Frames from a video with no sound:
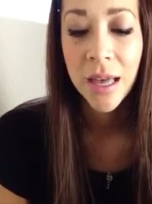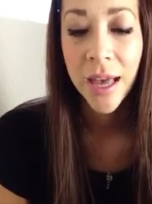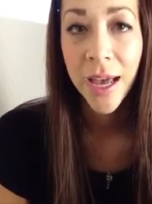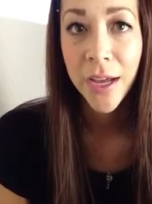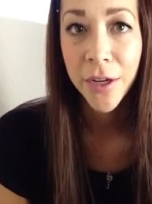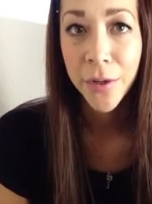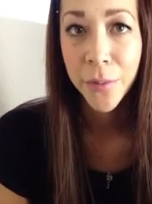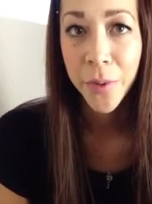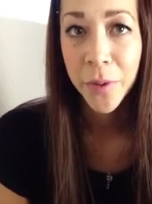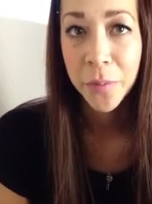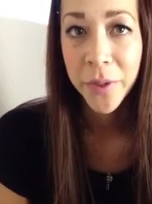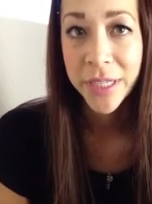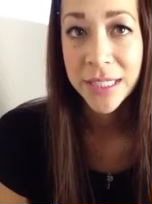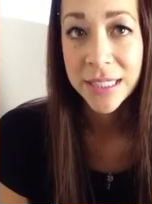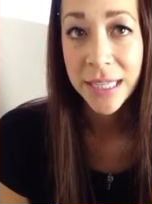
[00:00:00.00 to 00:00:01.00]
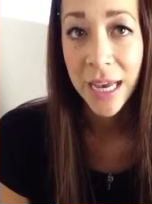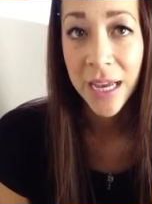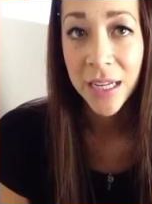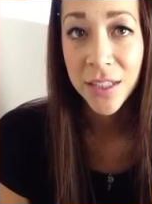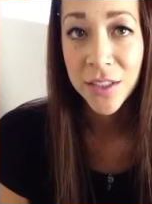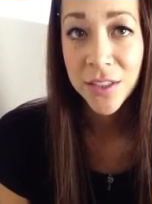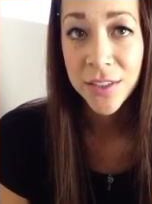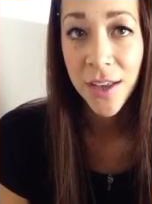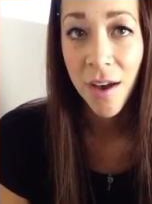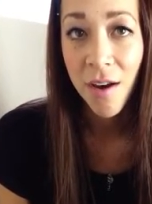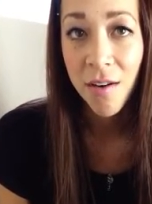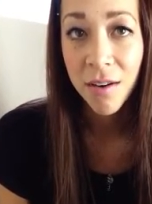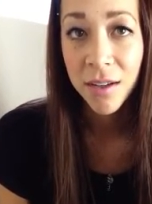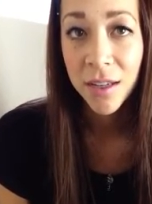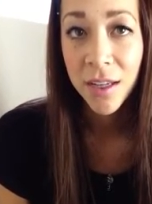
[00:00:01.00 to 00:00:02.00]
at your workplace yet.
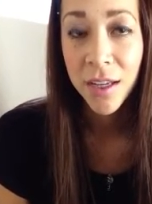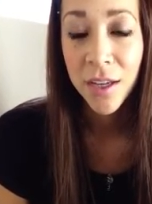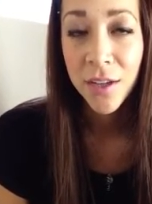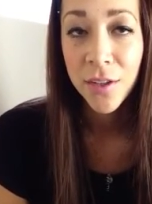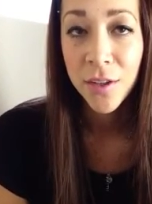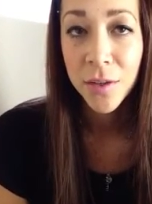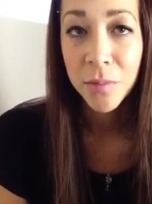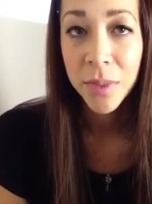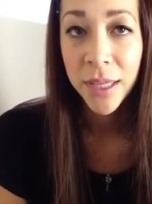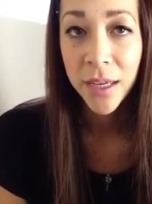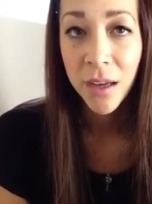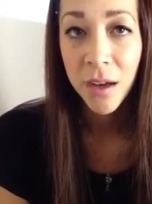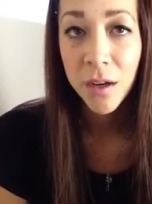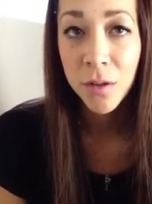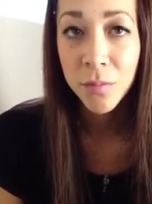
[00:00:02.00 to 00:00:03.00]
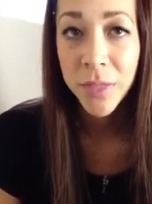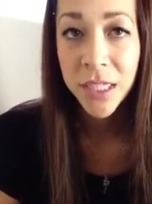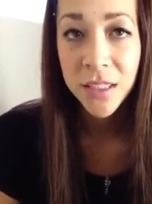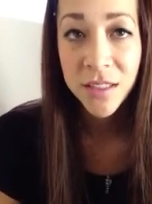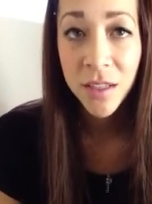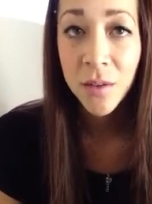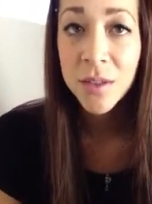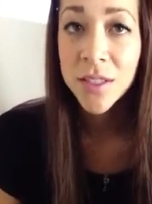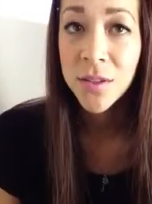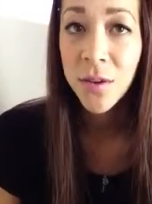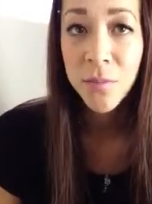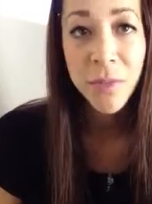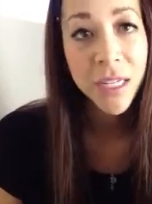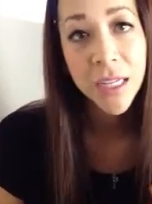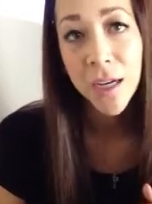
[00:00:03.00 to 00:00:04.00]
So you could be like, oh, me and so and so are
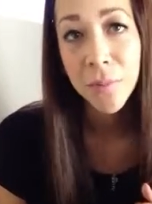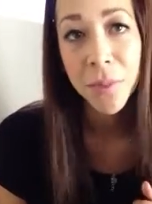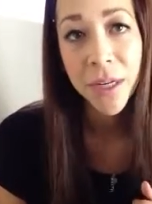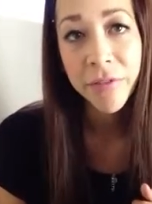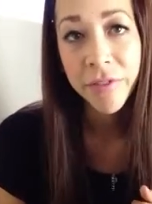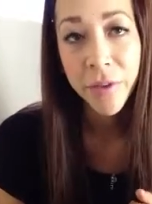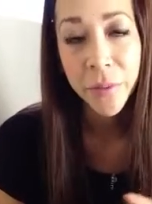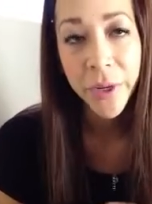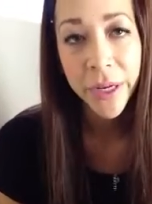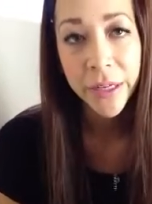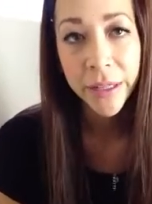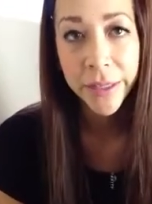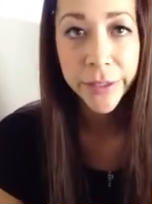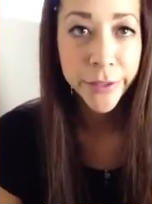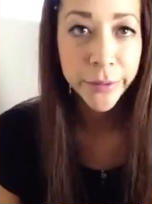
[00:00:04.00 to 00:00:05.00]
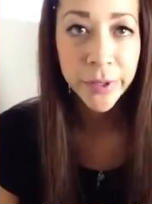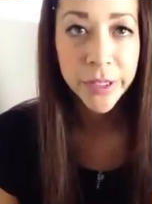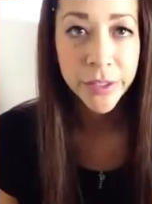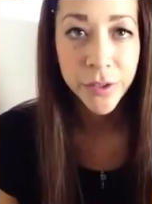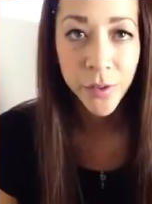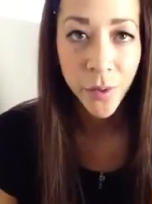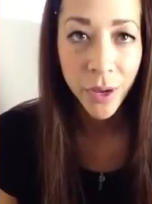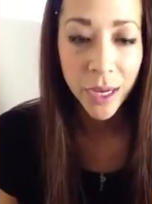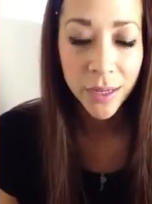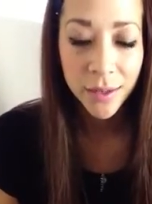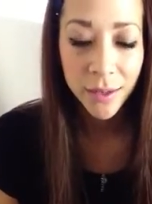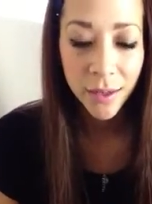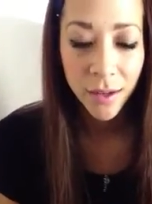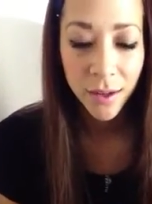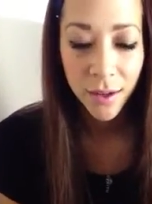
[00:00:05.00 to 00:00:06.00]
meeting up after work. Like, do you want to join?
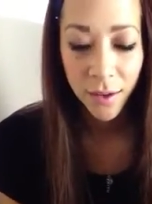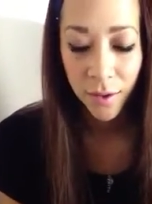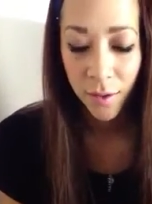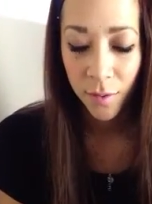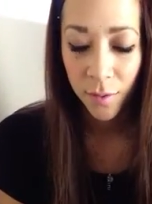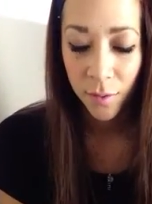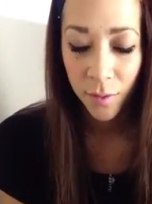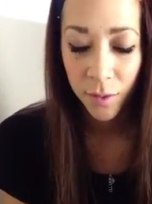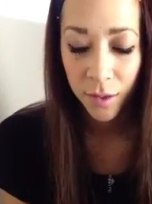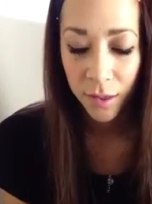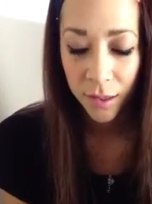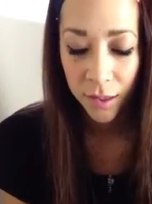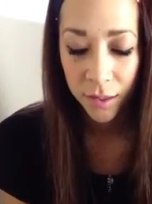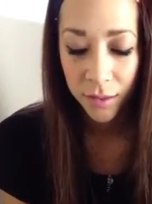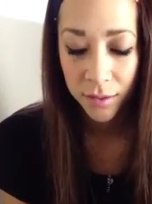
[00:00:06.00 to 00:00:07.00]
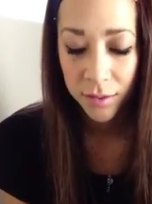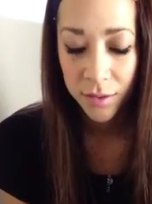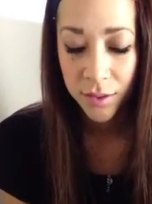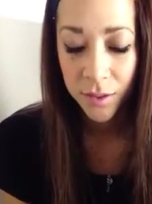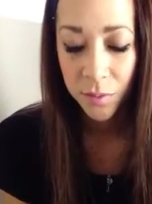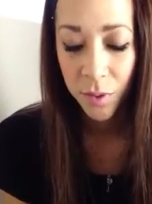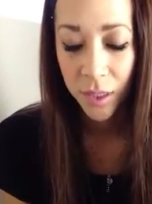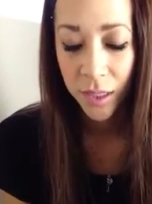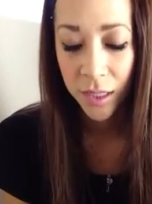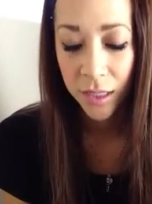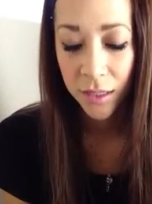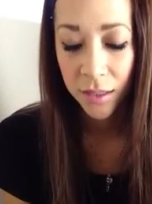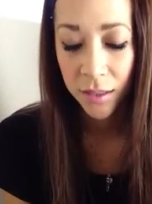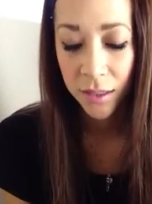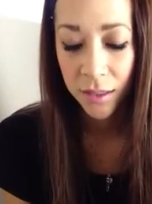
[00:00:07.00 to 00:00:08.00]
or do you want
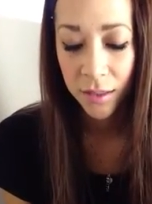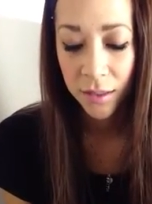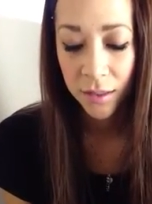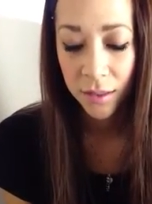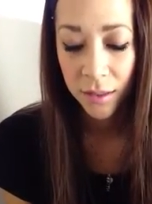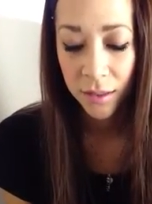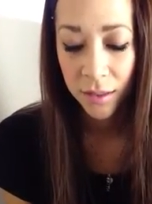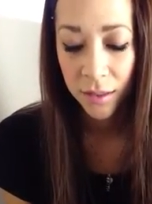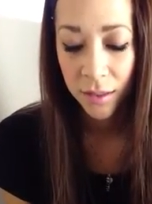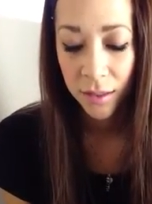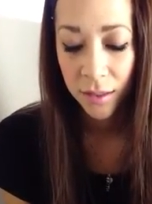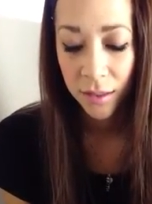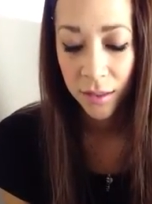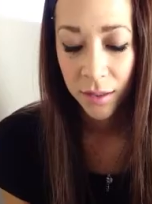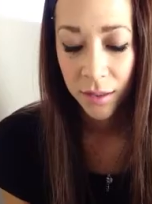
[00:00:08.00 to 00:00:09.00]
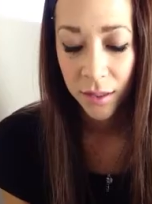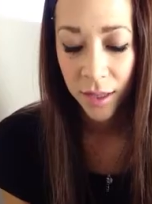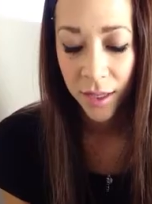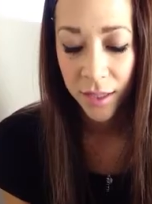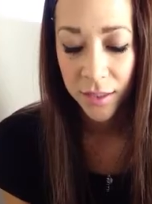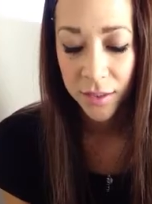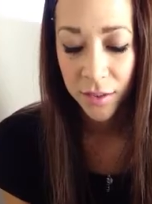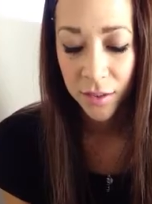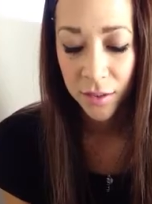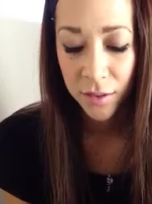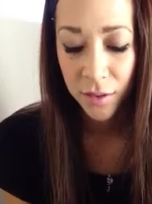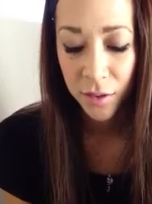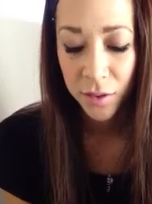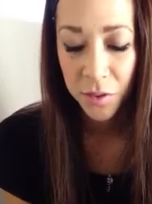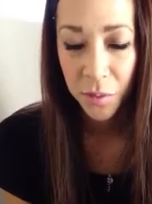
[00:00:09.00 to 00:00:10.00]
to? I guess you're
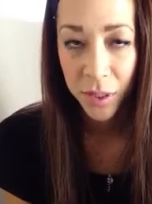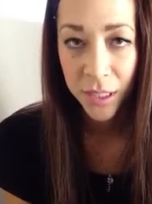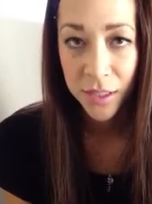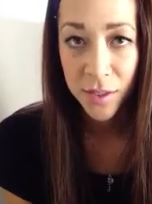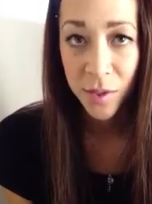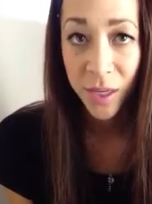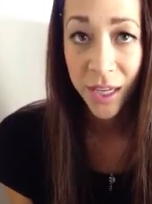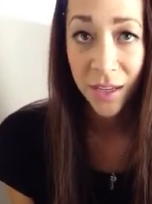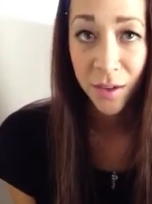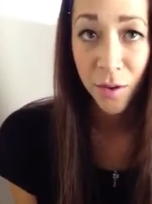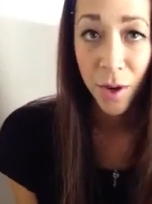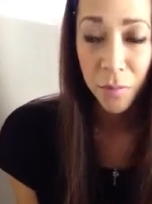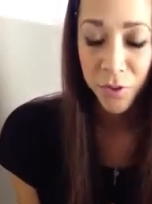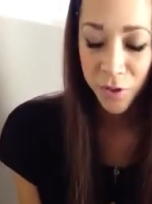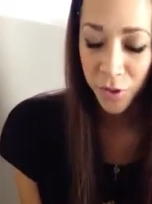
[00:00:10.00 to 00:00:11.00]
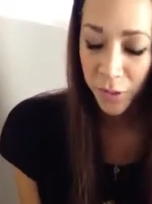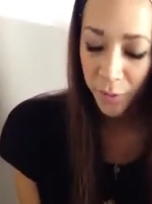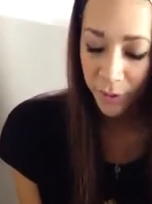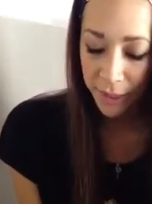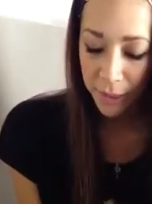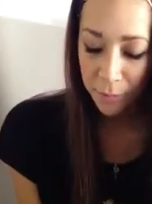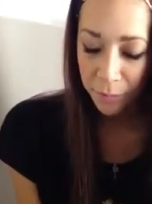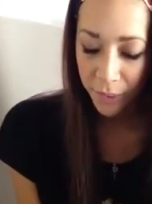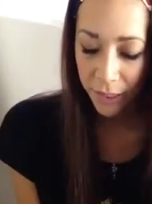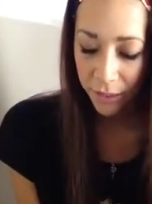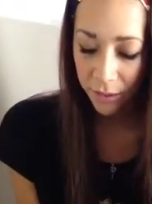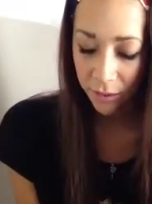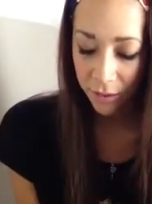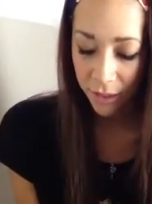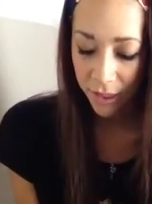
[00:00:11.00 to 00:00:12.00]
you're 20, so you can't grab a drink with him, but
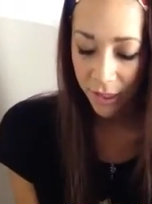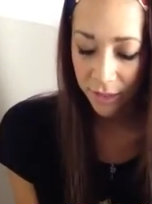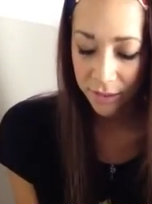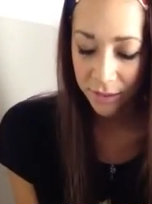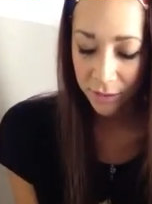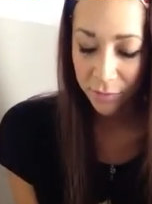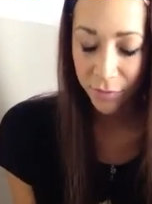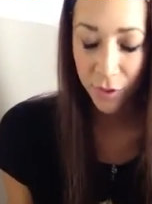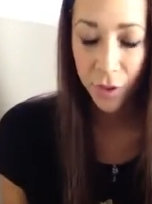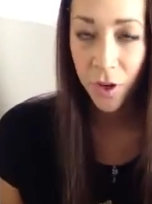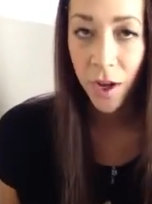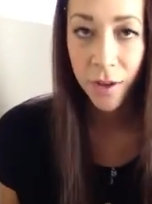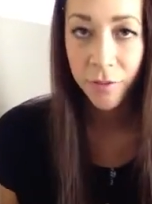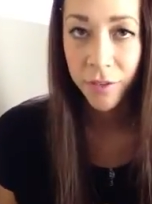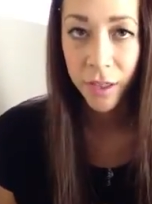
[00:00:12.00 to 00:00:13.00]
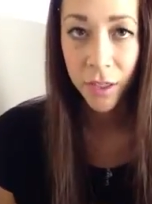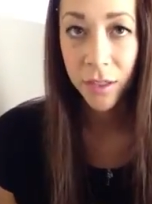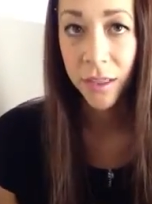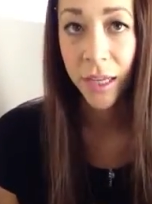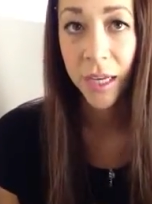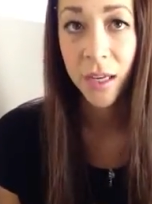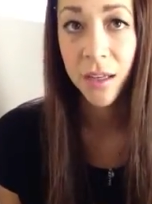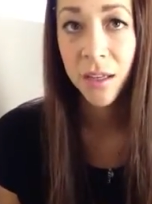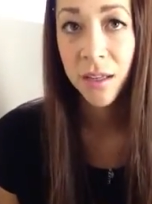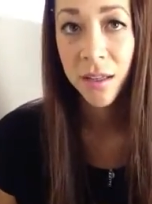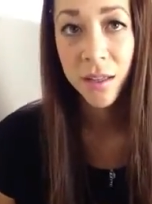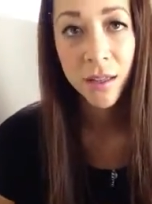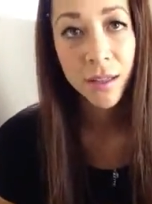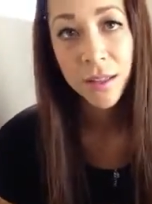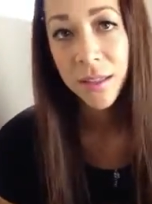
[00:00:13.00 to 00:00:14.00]
you can ask him for coffee or like
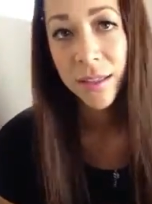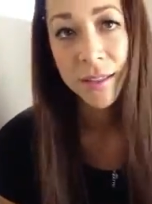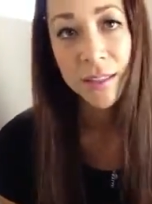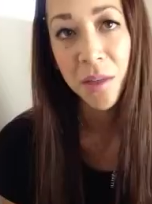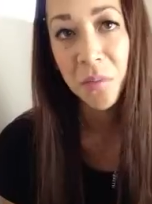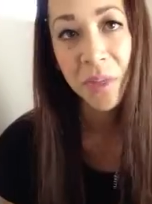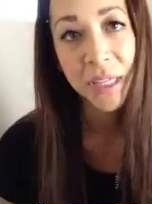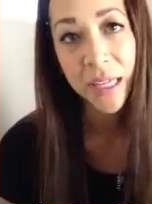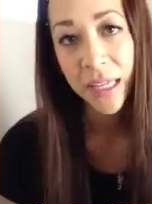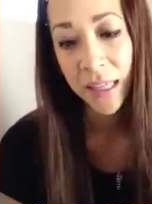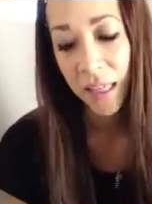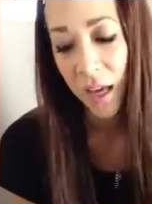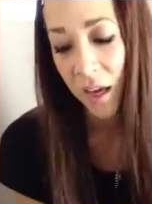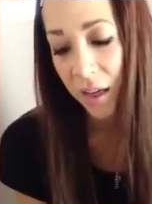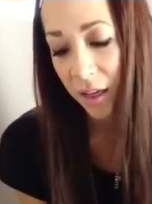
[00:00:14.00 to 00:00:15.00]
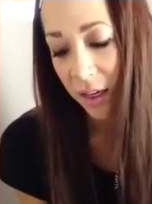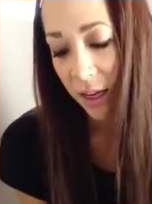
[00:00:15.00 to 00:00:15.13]
something like that.